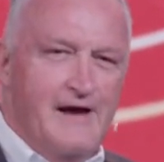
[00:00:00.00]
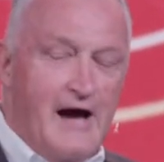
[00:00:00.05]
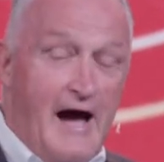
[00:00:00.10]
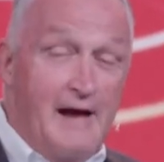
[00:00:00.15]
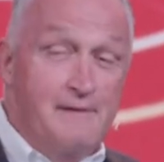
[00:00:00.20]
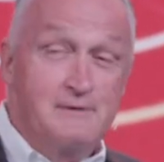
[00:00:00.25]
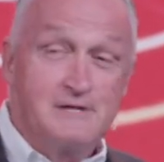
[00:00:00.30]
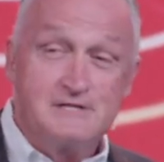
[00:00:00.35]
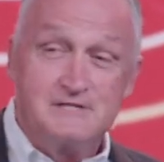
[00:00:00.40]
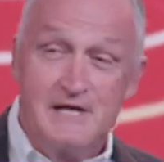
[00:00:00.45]

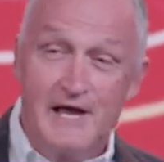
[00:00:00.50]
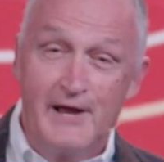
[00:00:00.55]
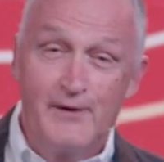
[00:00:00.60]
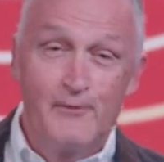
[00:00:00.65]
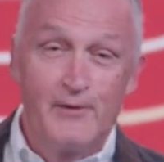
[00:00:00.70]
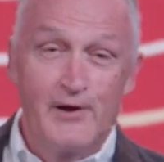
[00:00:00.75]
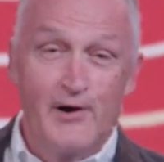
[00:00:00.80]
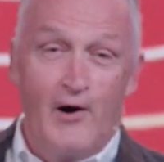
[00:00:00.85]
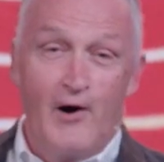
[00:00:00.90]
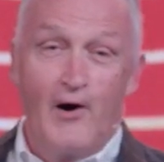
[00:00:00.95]
I'm just saying
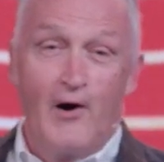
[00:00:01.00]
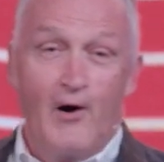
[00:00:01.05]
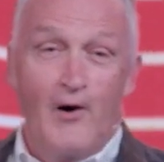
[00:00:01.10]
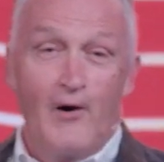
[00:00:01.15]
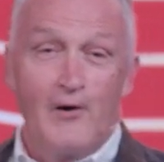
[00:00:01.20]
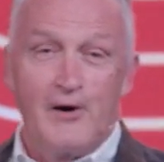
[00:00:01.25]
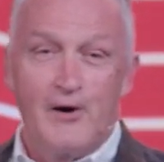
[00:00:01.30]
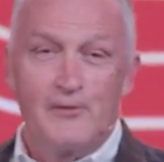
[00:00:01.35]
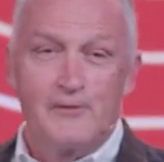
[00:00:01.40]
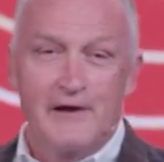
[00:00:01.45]
we
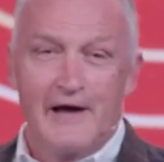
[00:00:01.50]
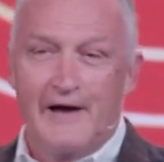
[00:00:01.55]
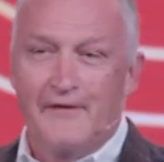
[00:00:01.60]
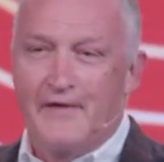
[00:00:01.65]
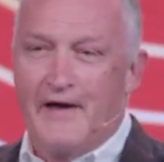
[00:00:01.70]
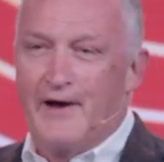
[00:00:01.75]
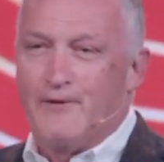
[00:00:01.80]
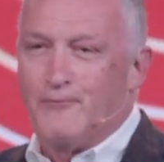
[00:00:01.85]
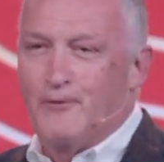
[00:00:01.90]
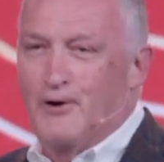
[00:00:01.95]
all go down
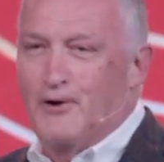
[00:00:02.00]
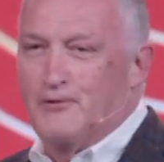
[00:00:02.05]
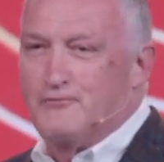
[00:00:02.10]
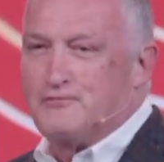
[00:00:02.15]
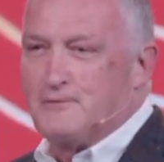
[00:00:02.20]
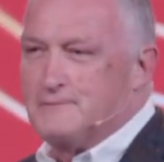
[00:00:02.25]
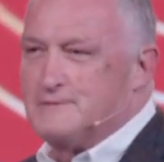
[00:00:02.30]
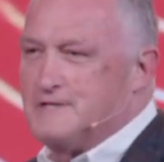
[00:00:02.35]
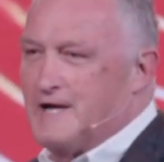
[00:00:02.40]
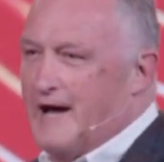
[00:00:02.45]
that road
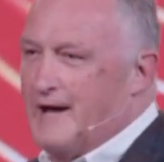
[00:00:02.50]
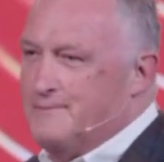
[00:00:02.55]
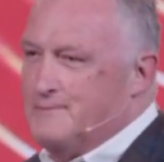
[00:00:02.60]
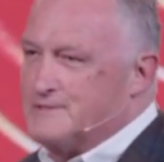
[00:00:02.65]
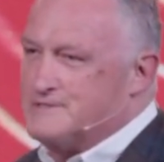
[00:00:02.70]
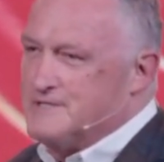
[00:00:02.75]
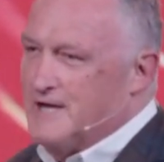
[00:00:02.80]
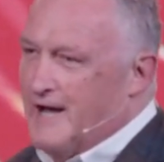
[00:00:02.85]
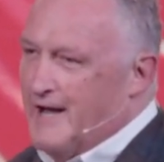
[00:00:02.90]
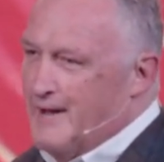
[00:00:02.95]
from time
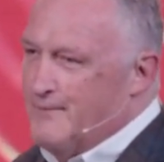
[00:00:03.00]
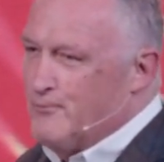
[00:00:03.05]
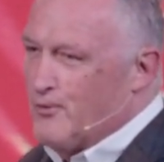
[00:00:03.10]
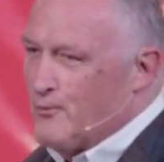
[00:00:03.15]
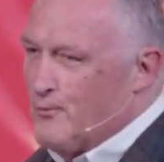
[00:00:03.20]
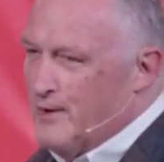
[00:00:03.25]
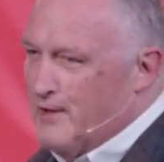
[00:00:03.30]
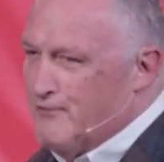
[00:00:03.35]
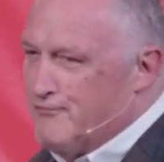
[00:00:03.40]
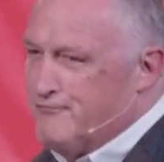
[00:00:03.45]
to time
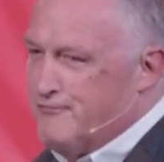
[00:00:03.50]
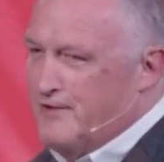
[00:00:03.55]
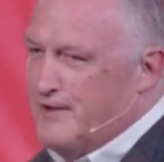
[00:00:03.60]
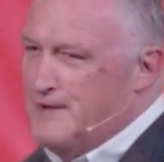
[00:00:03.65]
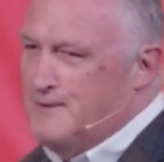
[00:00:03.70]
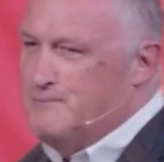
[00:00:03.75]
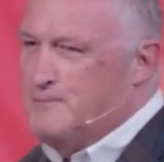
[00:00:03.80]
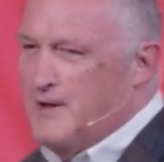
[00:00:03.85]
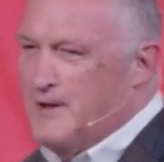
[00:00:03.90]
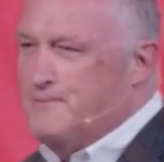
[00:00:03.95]
where we
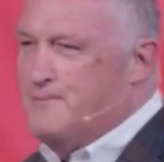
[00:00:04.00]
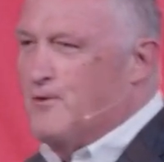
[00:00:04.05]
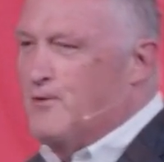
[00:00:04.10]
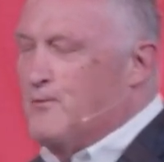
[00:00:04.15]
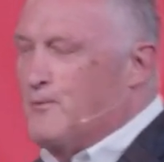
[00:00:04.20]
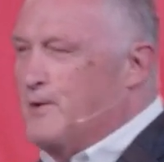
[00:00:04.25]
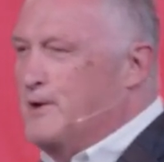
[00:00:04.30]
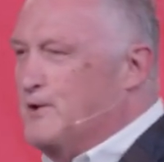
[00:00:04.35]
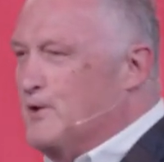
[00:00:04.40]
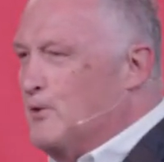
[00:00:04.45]
offend people
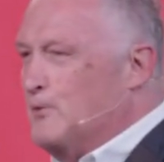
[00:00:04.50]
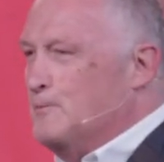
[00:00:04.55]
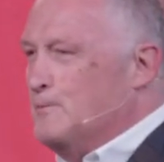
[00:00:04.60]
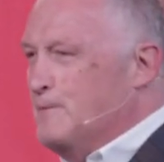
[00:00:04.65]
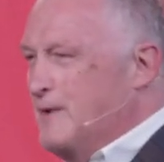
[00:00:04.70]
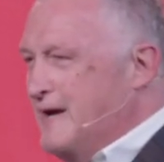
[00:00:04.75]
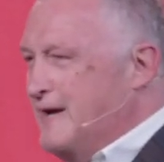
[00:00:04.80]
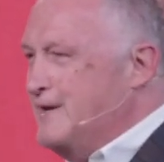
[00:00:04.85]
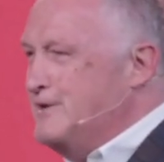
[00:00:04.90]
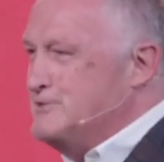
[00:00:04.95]
and we don't
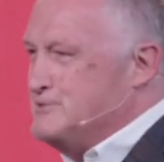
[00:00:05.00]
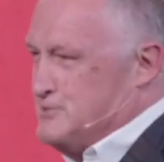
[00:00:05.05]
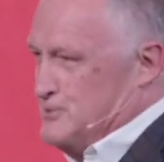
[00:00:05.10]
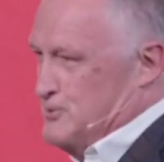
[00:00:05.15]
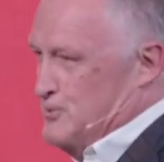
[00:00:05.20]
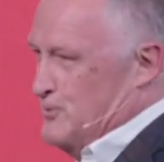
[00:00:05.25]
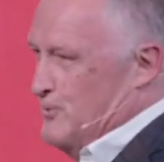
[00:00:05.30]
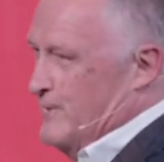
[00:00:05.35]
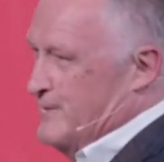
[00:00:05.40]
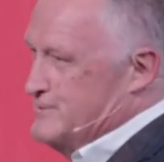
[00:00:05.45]
mean
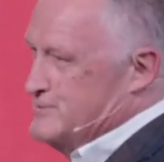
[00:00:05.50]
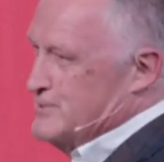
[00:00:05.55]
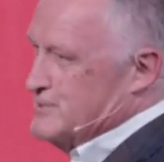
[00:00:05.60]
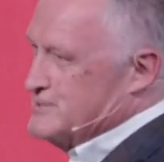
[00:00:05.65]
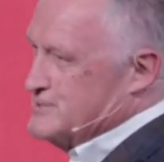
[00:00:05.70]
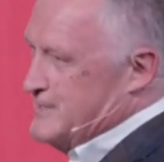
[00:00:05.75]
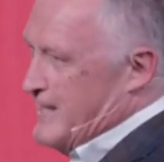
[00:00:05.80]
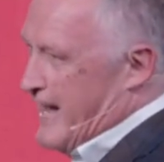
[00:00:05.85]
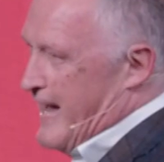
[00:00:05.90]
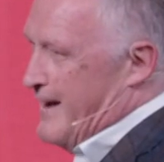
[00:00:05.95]
to, it
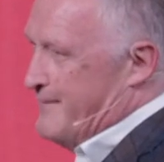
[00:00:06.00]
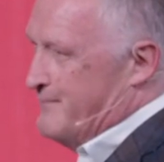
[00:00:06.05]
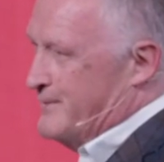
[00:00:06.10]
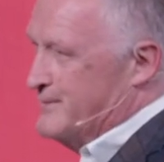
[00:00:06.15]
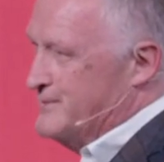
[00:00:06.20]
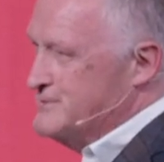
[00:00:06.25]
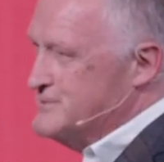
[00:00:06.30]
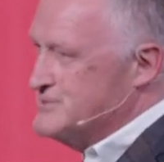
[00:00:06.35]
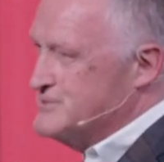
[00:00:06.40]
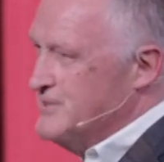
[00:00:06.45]
just
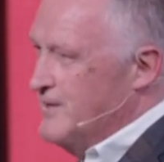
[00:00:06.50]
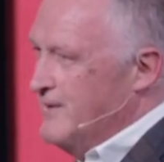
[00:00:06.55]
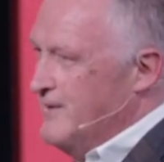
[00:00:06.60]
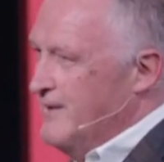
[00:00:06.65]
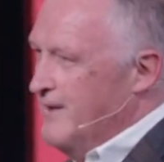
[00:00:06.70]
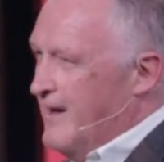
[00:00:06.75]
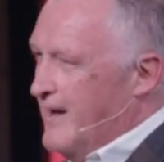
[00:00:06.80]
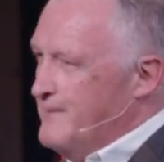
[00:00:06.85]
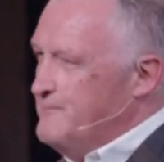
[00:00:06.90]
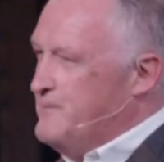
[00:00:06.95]
happens
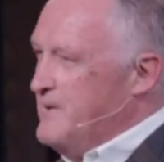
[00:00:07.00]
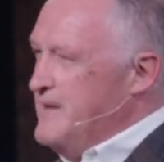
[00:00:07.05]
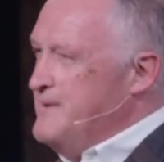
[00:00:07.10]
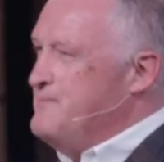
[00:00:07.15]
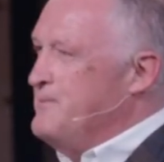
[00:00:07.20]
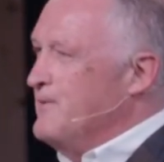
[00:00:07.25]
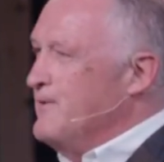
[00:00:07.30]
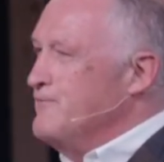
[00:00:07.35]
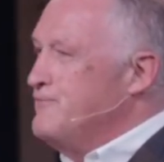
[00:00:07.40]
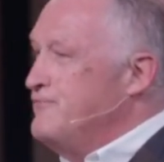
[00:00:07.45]
and
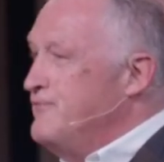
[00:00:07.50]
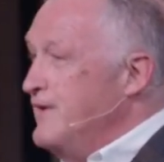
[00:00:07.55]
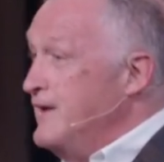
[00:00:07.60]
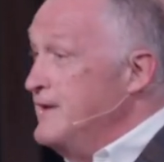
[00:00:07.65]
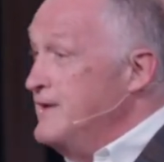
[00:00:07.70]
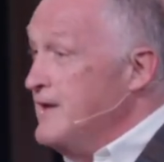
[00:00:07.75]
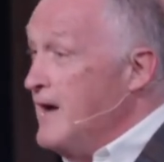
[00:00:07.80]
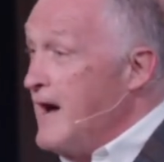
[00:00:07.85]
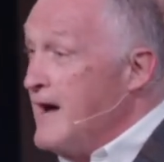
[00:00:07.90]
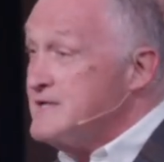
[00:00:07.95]
people
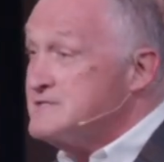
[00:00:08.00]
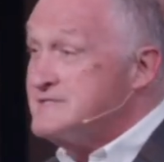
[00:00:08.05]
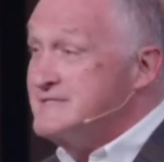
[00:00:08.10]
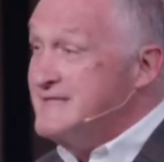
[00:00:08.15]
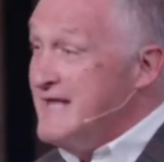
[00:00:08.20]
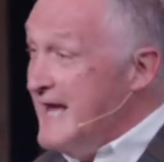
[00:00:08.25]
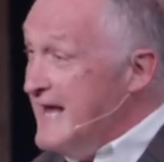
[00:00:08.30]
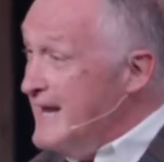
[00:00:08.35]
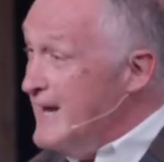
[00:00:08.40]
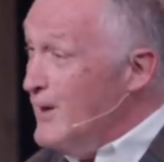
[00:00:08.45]
offend us,
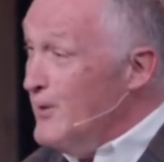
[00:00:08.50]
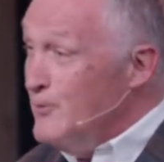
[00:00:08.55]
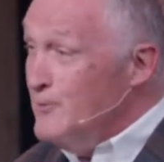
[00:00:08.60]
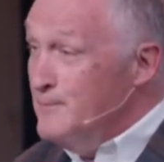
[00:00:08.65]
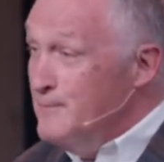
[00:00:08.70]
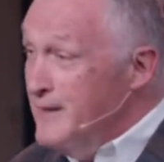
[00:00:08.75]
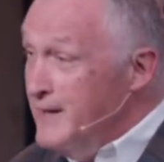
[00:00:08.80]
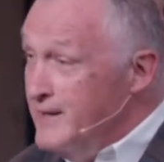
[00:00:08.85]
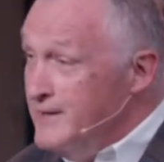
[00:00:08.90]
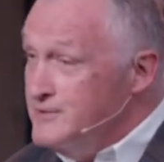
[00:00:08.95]
they don't
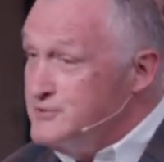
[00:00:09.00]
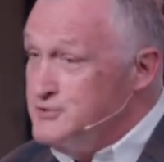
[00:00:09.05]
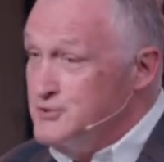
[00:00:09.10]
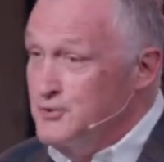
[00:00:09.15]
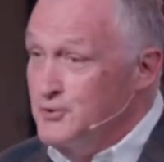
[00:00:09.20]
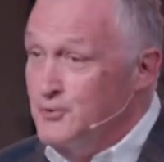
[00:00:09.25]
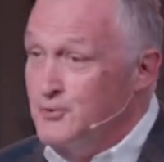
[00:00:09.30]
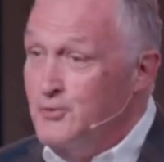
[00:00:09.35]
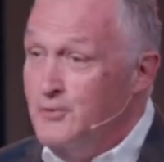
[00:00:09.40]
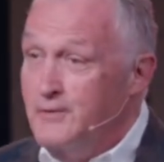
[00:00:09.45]
mean
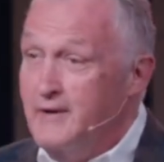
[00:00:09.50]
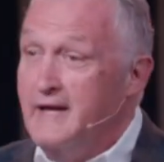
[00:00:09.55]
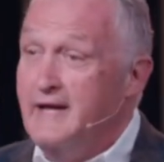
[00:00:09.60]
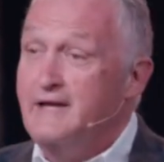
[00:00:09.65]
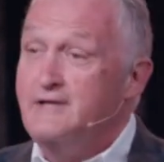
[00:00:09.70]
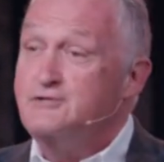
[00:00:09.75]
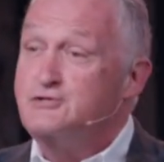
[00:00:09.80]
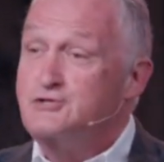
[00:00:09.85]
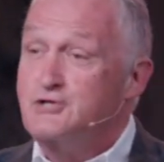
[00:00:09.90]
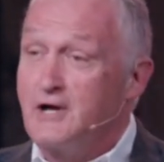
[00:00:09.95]
to,
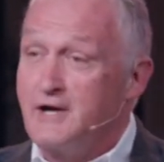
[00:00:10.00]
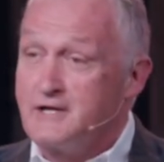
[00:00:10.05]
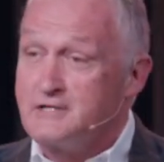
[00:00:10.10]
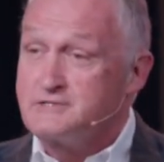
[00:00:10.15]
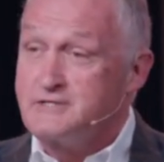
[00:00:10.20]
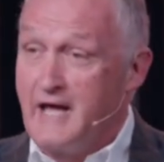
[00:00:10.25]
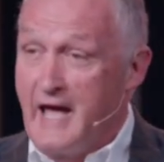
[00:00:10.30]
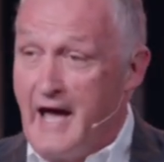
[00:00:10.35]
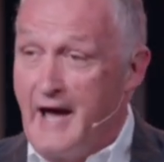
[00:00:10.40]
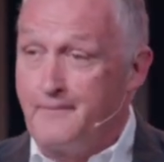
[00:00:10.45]
it
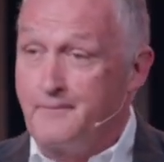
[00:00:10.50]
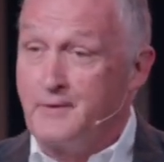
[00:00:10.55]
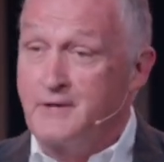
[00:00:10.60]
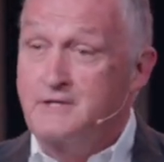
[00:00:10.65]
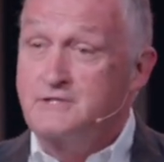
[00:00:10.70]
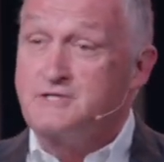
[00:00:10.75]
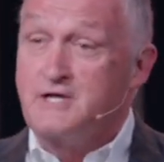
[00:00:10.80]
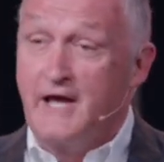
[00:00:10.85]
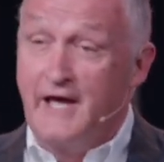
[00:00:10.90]
just happens.